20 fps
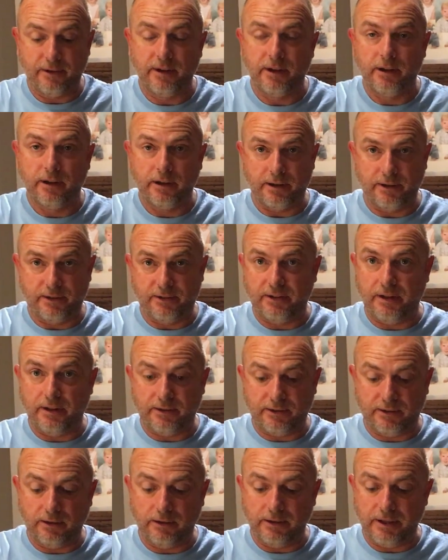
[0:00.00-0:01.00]
You can see
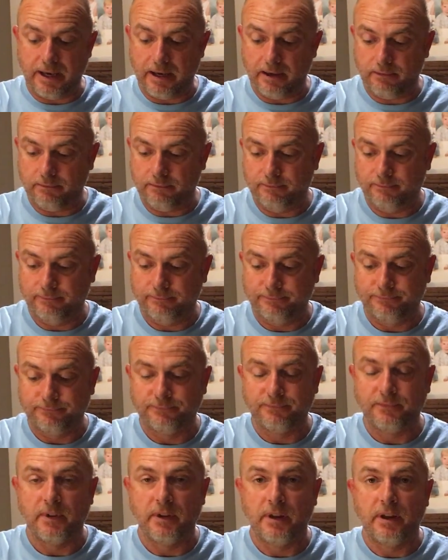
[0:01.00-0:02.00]
it's still there.
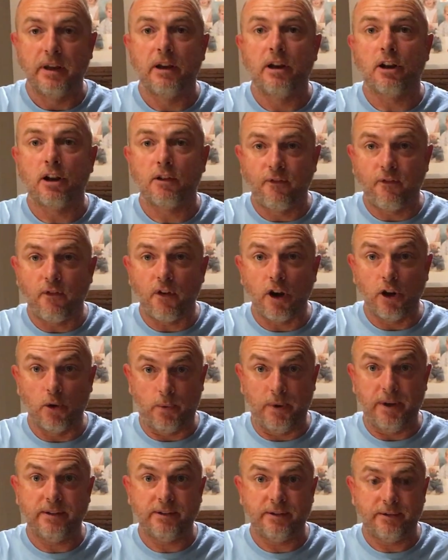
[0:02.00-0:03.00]

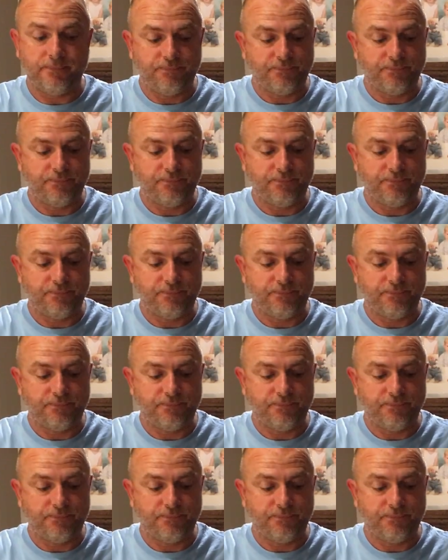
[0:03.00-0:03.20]
Follow it.